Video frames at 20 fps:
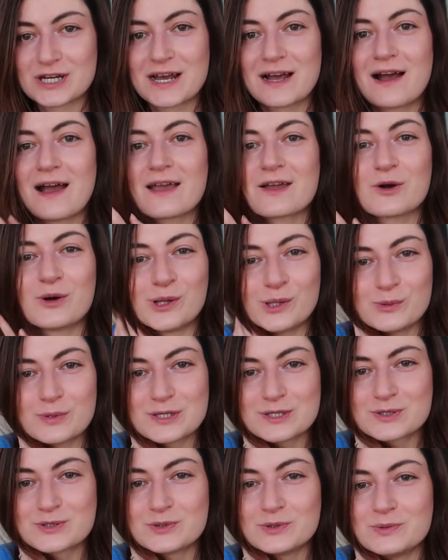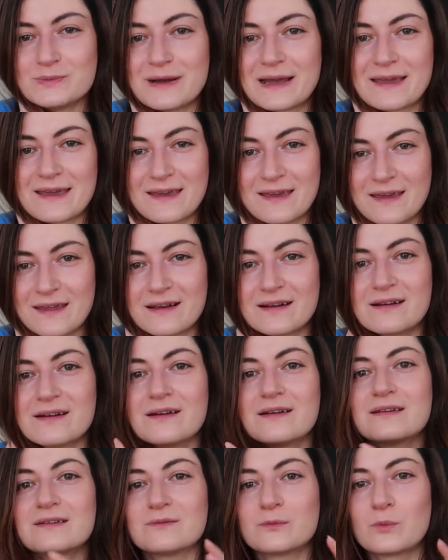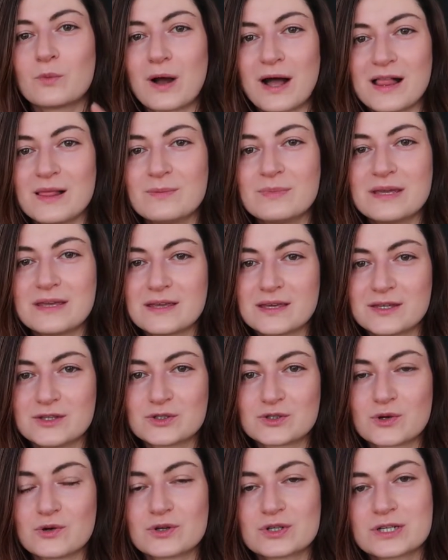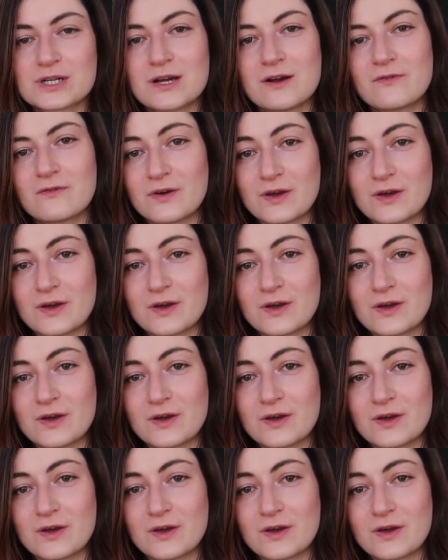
I always do my hair while being in Georgia.